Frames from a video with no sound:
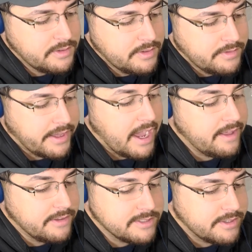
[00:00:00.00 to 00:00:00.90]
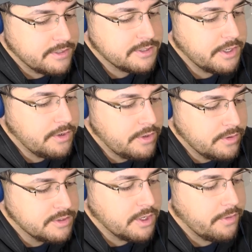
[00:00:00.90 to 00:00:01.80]
They're the
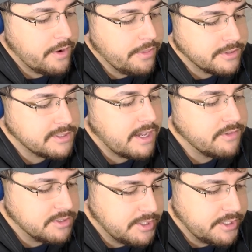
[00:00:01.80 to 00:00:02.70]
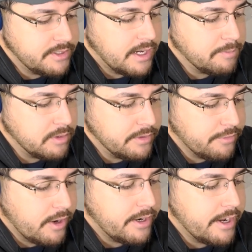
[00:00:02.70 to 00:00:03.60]
7th seed, I believe,
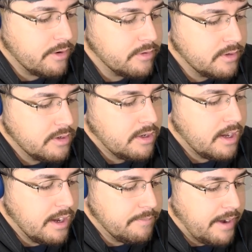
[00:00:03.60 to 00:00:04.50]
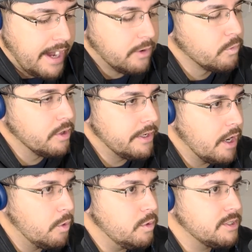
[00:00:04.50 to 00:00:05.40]
right now. I don't really know
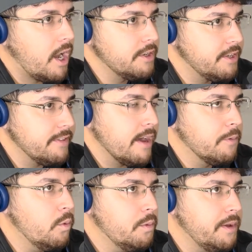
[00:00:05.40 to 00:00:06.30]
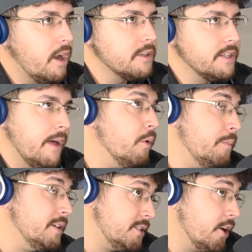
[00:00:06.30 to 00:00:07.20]
who's hunting them. Who would be hunting them? It would be
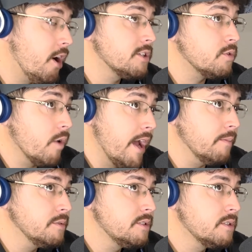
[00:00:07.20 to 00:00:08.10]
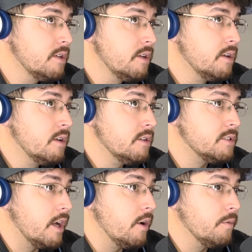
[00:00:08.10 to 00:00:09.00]
Seahawks and Rams.
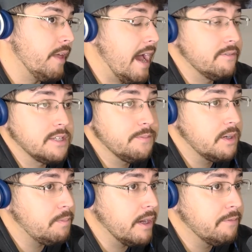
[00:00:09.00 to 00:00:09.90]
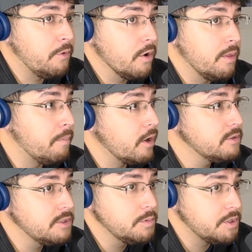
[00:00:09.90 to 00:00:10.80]
So they have something to play for. The Birds
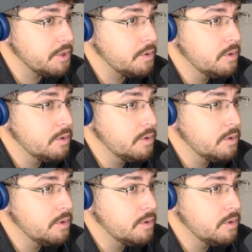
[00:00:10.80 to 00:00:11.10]
do too.